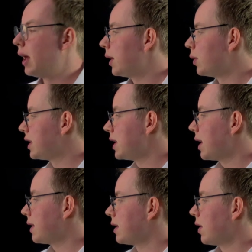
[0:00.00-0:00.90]
You will see
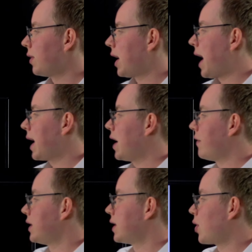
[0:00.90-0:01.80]
that on the high
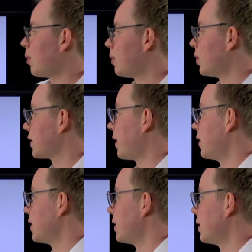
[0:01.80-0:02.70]
level, this problem looks
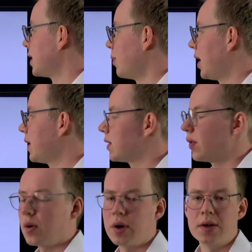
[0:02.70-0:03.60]
very similar. So
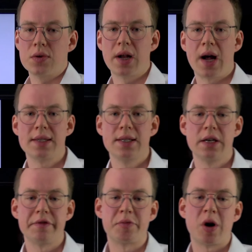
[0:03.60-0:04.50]
in order to cast a
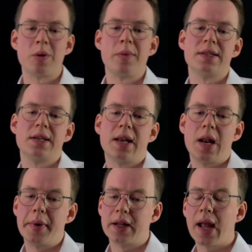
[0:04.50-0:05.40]
given problem as a
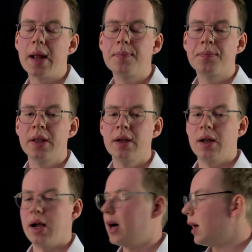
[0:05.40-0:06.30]
dynamic game,
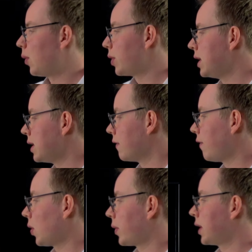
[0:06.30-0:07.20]
we need the
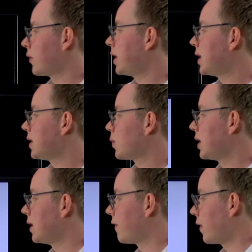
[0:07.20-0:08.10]
following ingredients. We
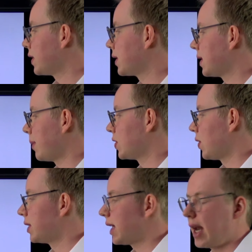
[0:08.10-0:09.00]
need first some
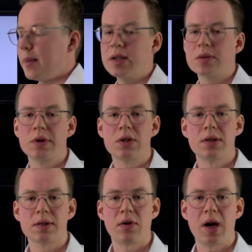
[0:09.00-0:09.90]
joint dynamics, which
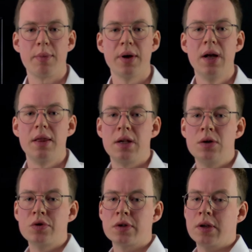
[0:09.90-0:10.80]
describe the
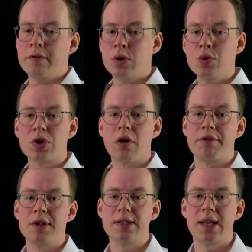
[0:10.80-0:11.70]
evolution of
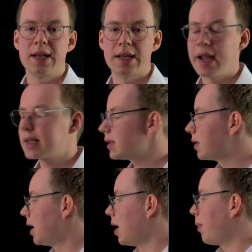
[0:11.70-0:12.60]
the state X.
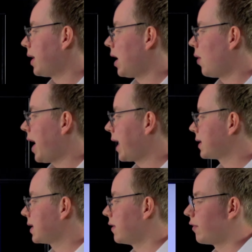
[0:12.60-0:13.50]
But now
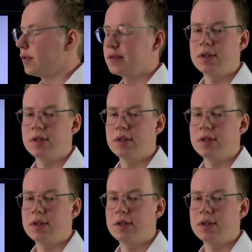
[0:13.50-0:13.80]
X involves